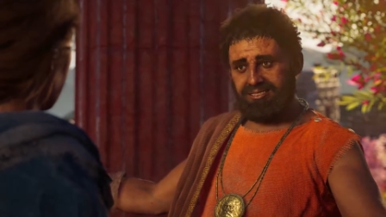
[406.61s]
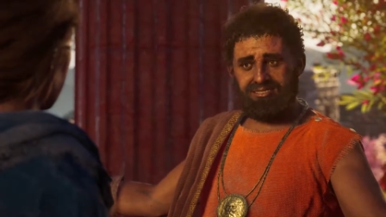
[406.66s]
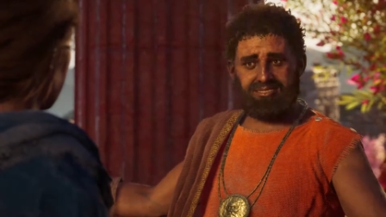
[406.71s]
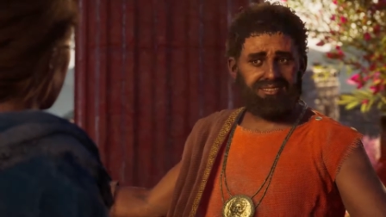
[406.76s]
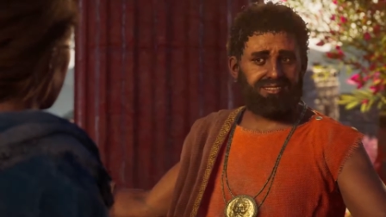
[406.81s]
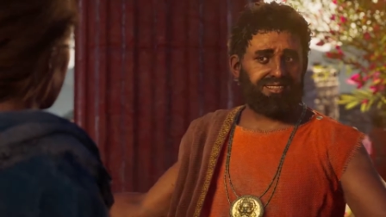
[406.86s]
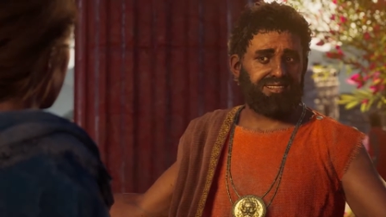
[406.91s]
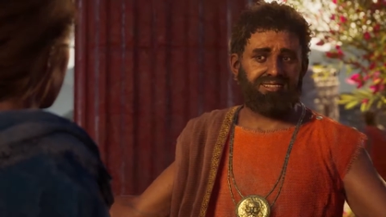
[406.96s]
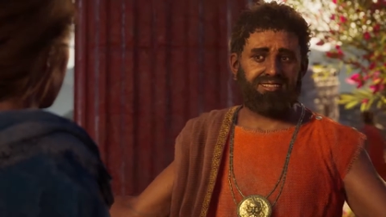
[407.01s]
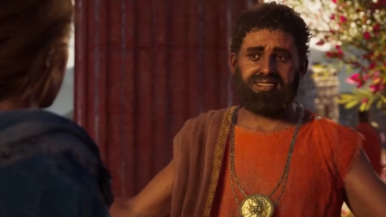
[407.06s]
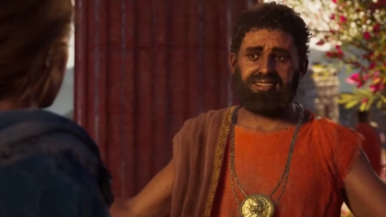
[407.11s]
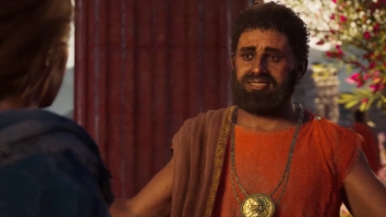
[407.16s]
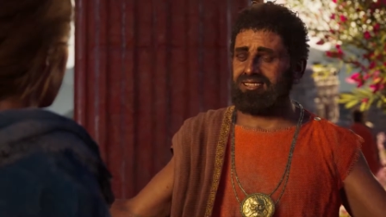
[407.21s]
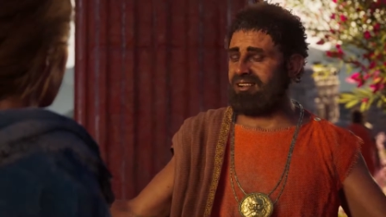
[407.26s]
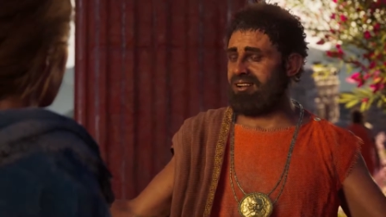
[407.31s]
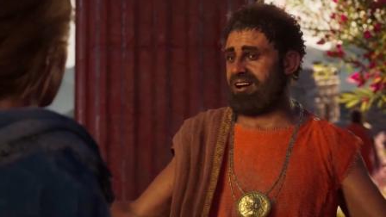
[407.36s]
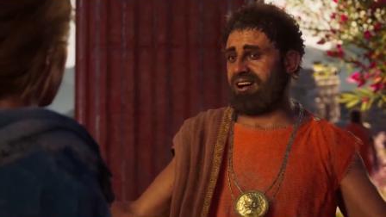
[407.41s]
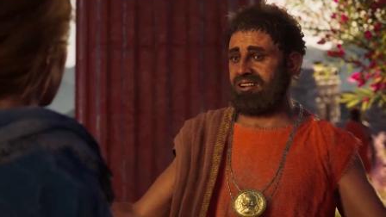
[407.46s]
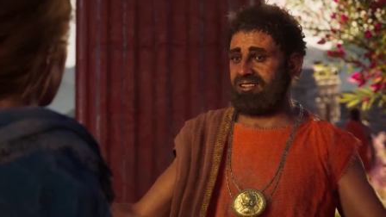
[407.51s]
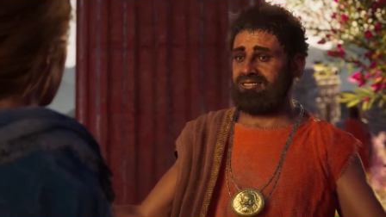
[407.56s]

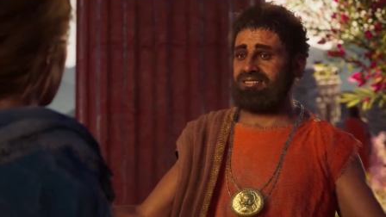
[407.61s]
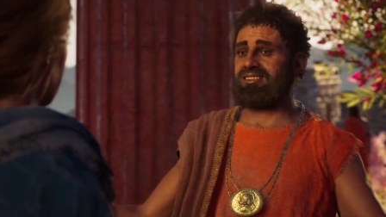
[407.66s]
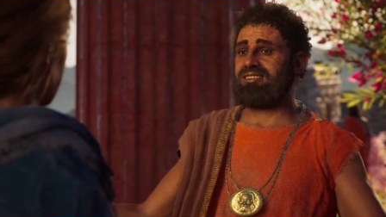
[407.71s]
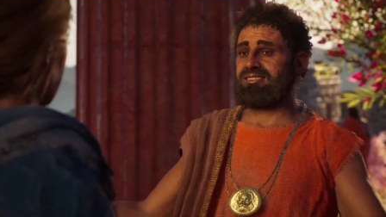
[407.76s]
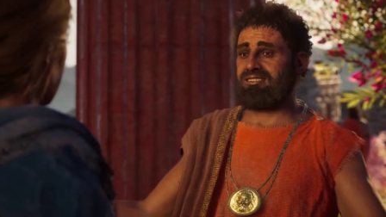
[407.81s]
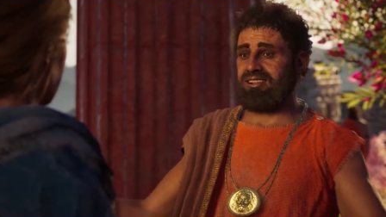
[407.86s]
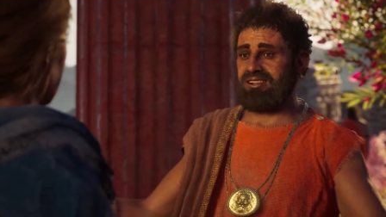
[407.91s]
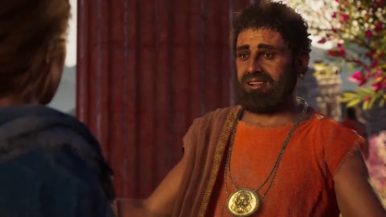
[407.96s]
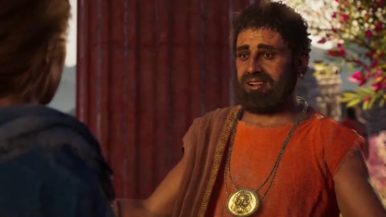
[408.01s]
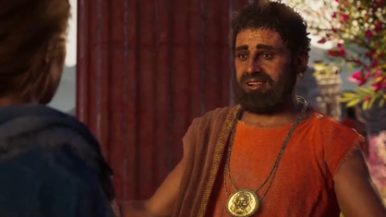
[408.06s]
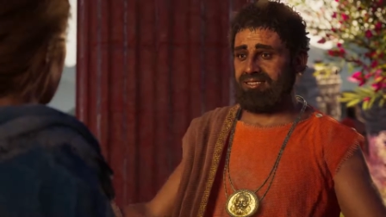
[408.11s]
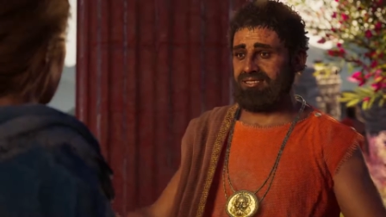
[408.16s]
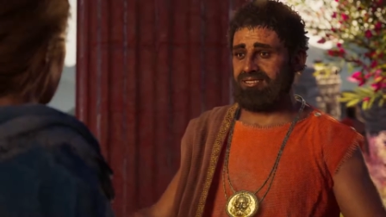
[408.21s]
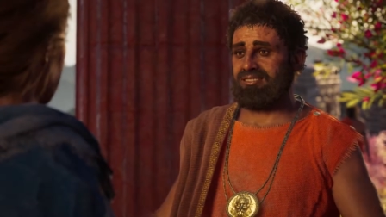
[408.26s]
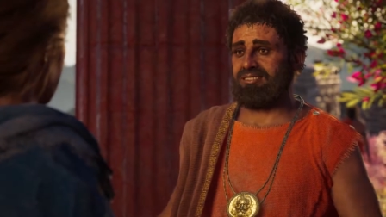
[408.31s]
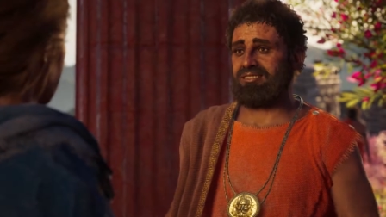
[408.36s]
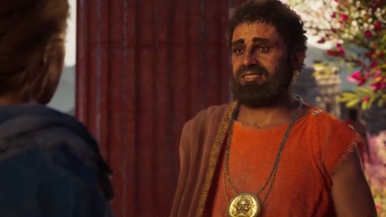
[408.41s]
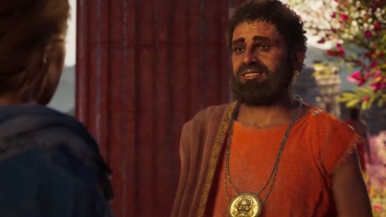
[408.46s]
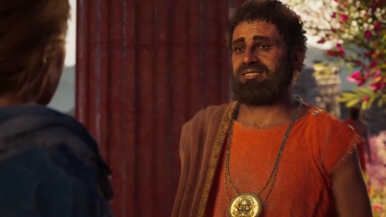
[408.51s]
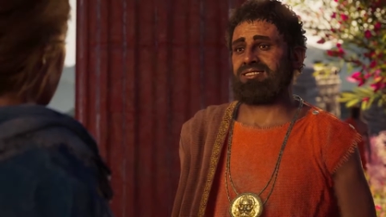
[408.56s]
brilliant but
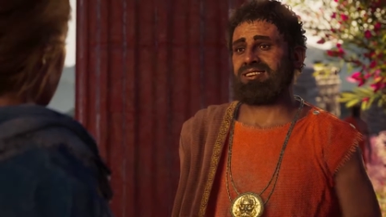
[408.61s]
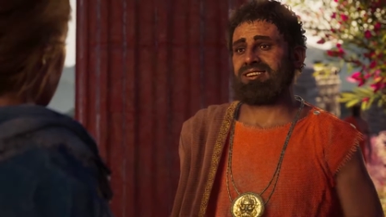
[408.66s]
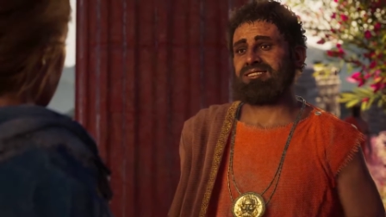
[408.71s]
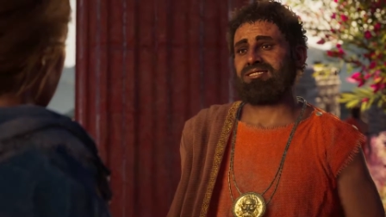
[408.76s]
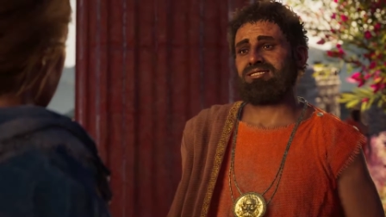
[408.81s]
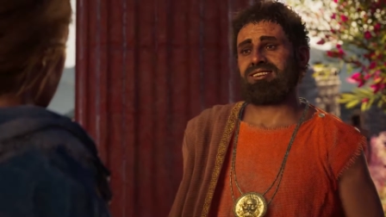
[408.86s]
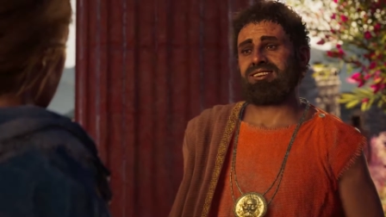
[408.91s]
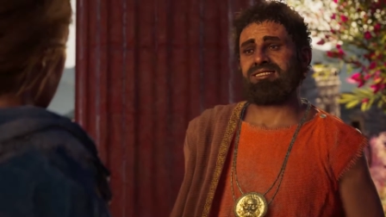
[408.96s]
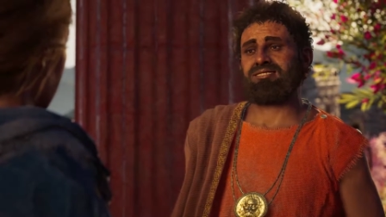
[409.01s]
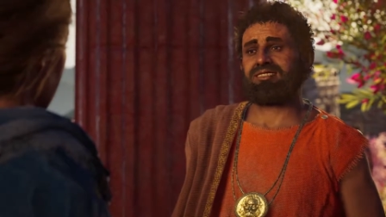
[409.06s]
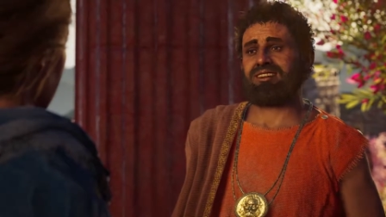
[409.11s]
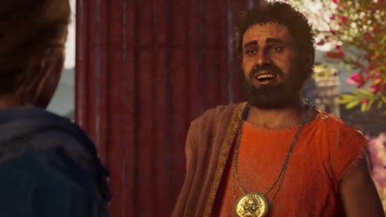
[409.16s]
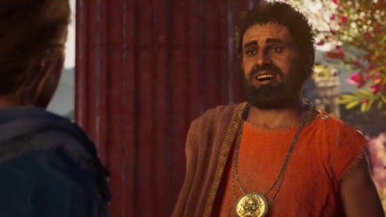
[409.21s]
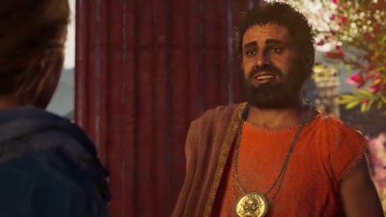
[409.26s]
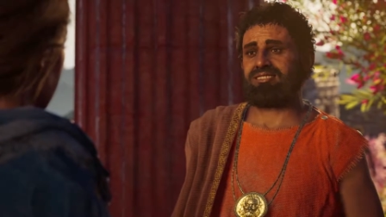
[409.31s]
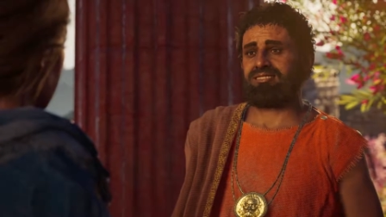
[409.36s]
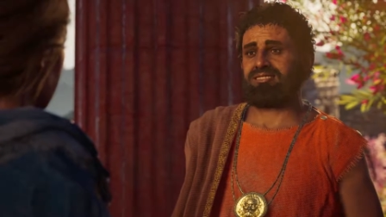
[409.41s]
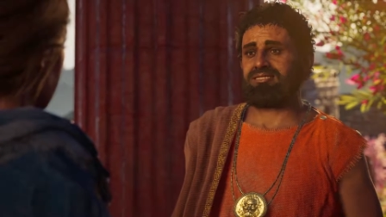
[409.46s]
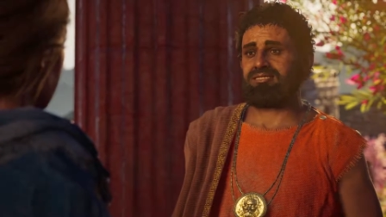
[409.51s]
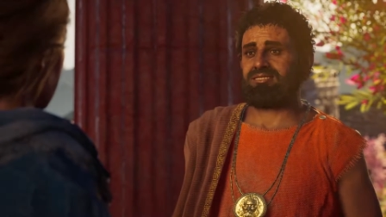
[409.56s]
misunderstood businessman.
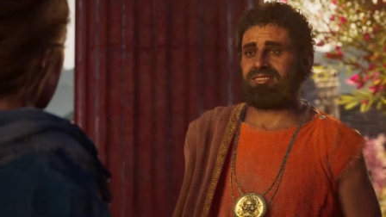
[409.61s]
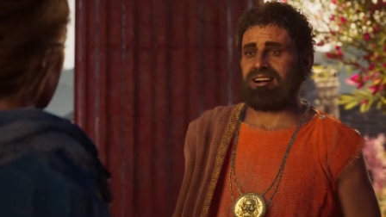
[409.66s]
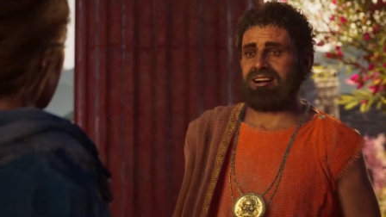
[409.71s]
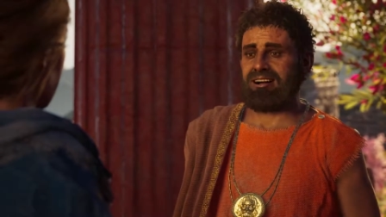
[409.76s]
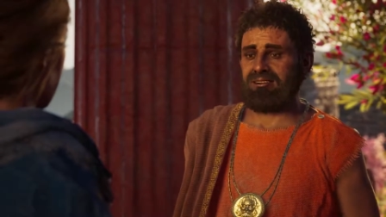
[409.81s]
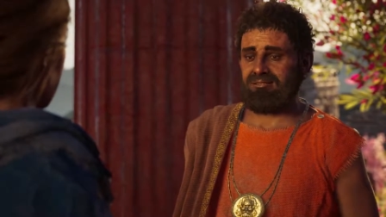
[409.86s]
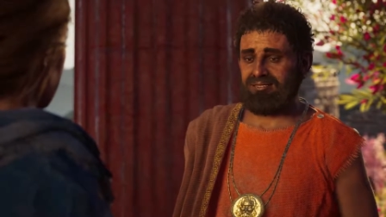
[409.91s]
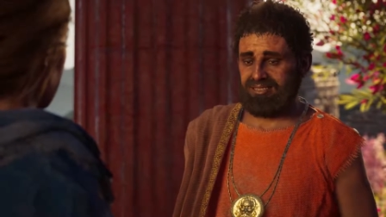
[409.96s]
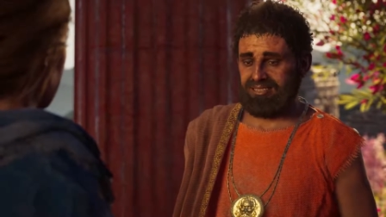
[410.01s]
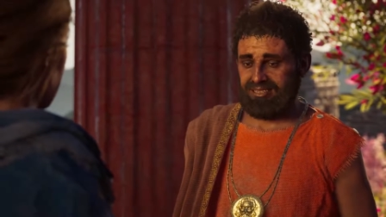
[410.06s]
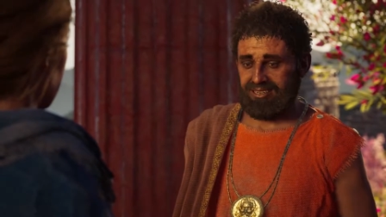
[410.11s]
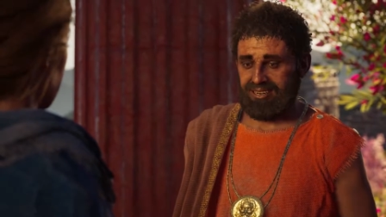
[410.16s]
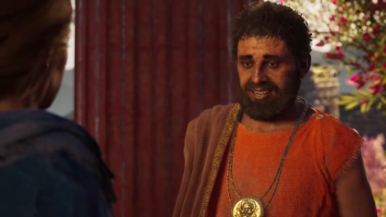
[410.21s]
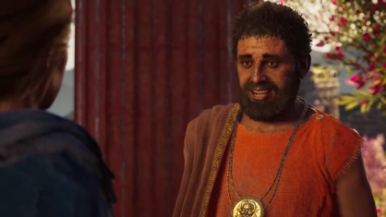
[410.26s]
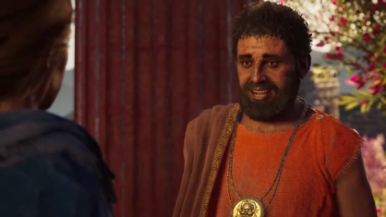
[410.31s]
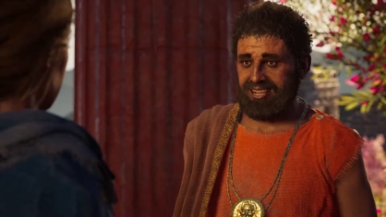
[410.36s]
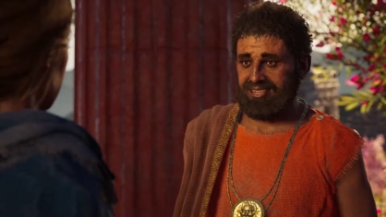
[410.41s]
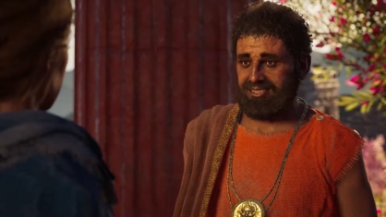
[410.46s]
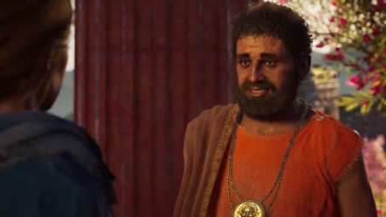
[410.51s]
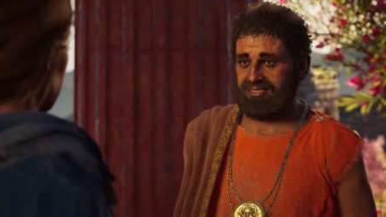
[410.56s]
Keep
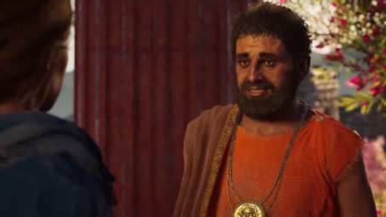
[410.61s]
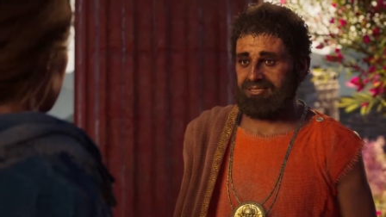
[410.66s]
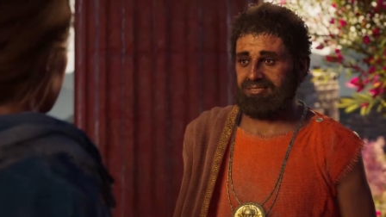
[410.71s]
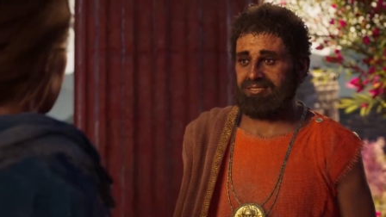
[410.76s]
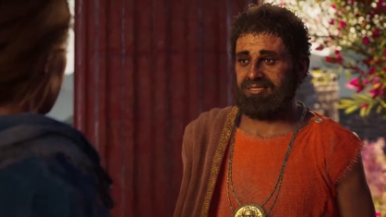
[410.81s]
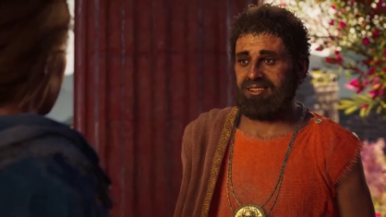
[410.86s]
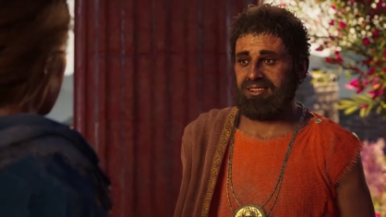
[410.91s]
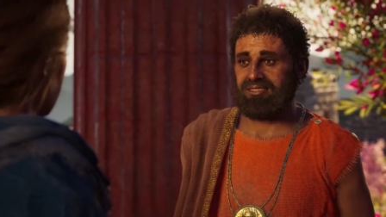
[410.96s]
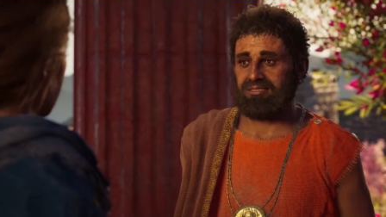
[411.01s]
trying, though.